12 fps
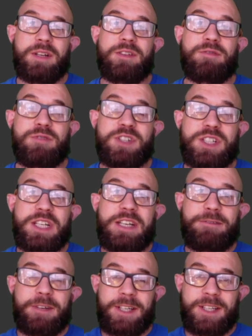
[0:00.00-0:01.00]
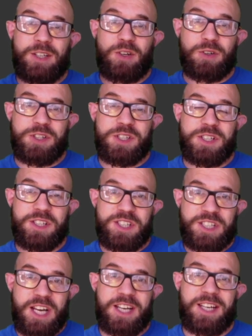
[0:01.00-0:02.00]
receiving God's
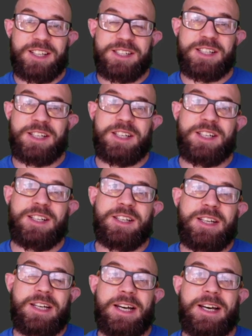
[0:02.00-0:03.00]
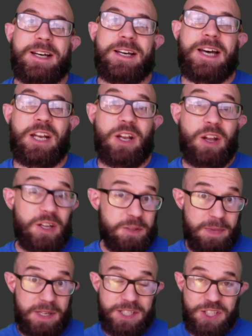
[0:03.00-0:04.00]
second and last
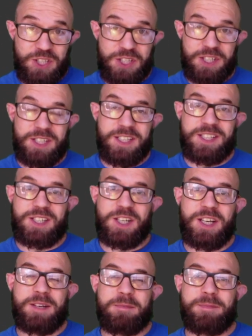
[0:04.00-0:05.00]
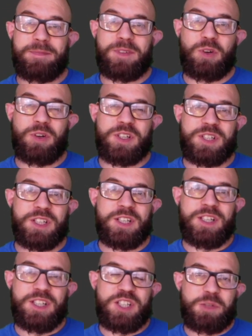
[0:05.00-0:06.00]
message to him. God has
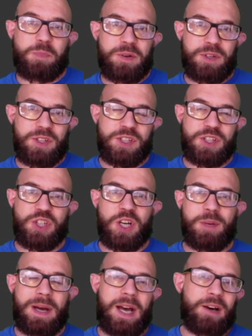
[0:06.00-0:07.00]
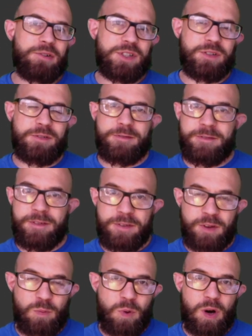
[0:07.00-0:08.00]
spoken to Job out of
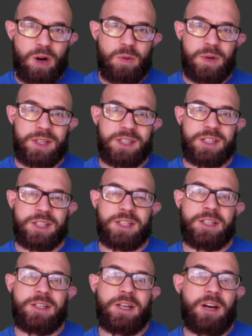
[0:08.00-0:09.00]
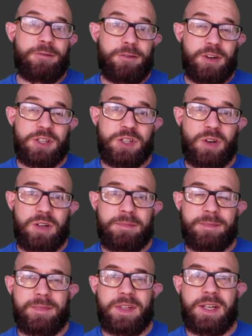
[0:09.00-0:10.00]
the whirlwind a first time
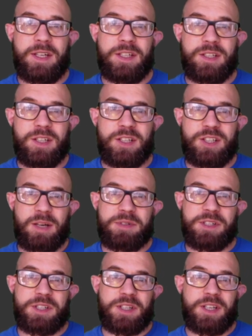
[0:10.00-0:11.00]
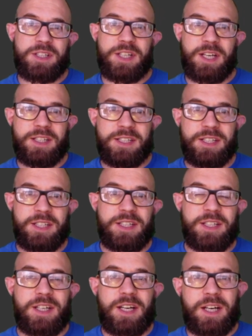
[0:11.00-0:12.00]
in chapters 38
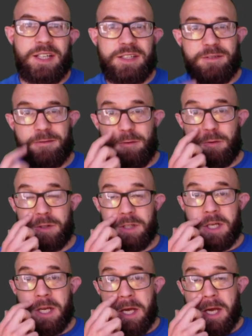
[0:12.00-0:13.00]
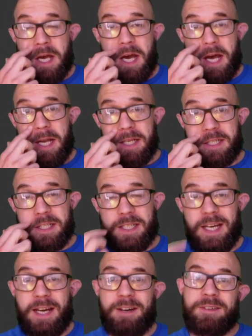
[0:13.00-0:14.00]
to 40, and
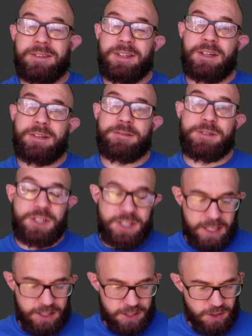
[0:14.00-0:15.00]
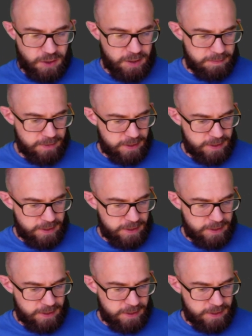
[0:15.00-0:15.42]
now for a second time,